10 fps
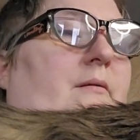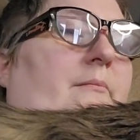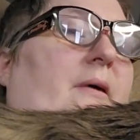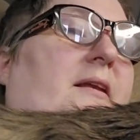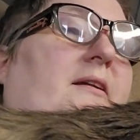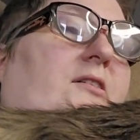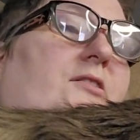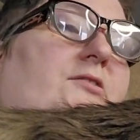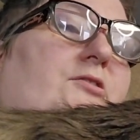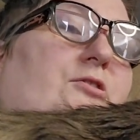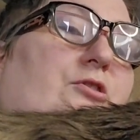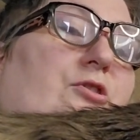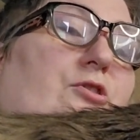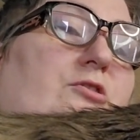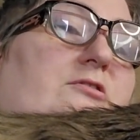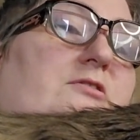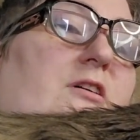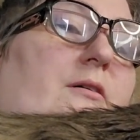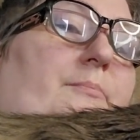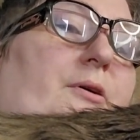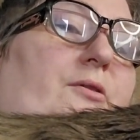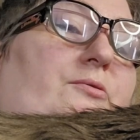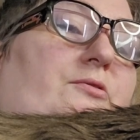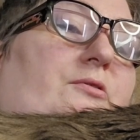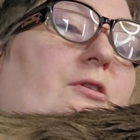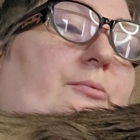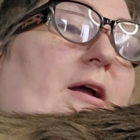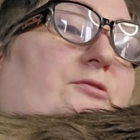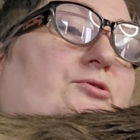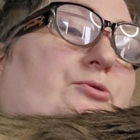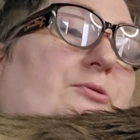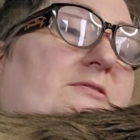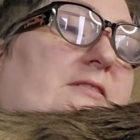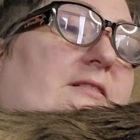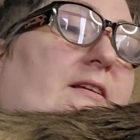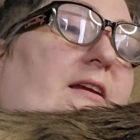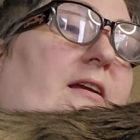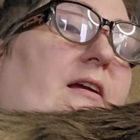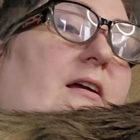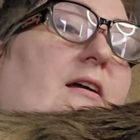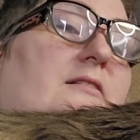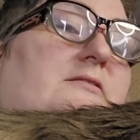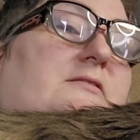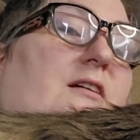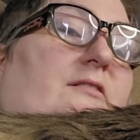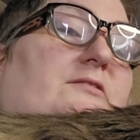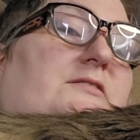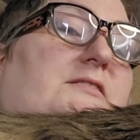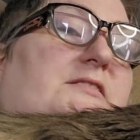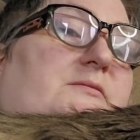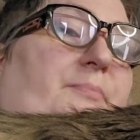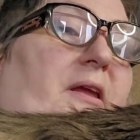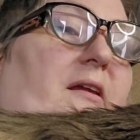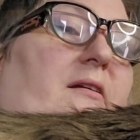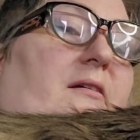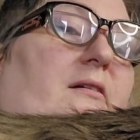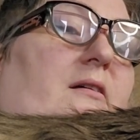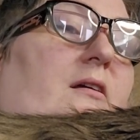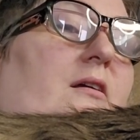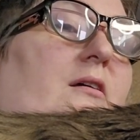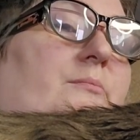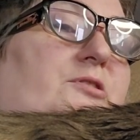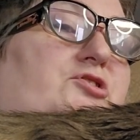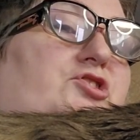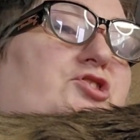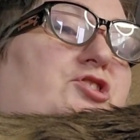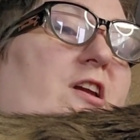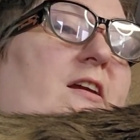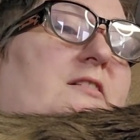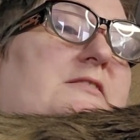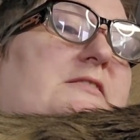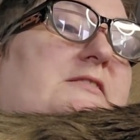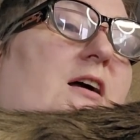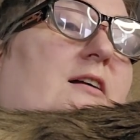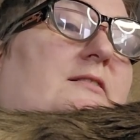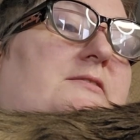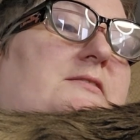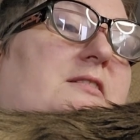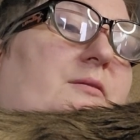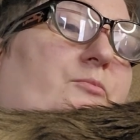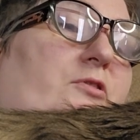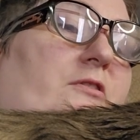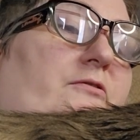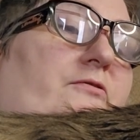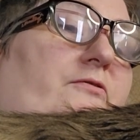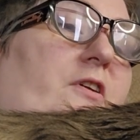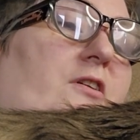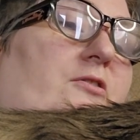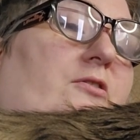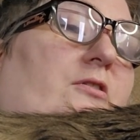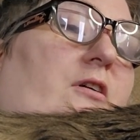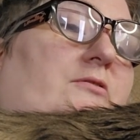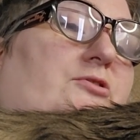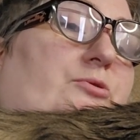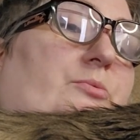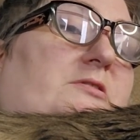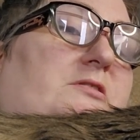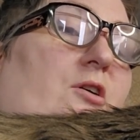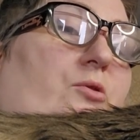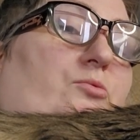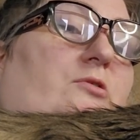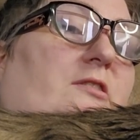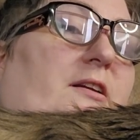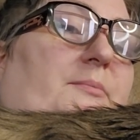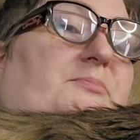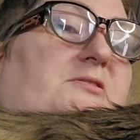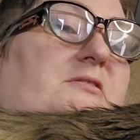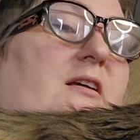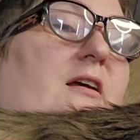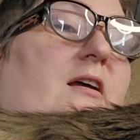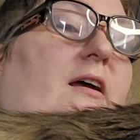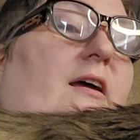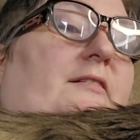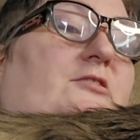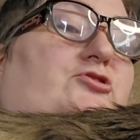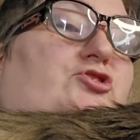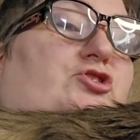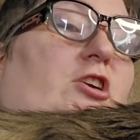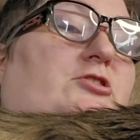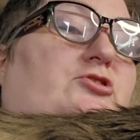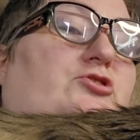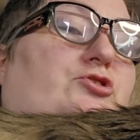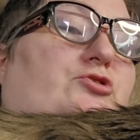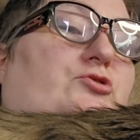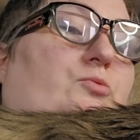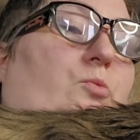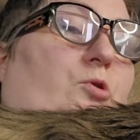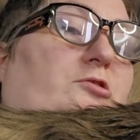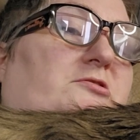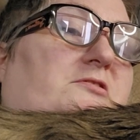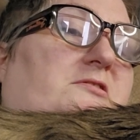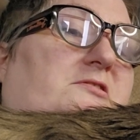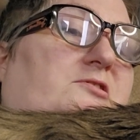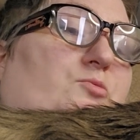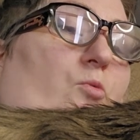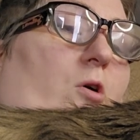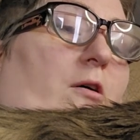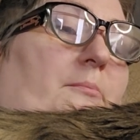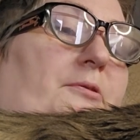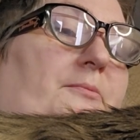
Menion looked about around quizzically and started to speak, but Shea silenced him with a finger to his own lips and a gesture towards the swamp.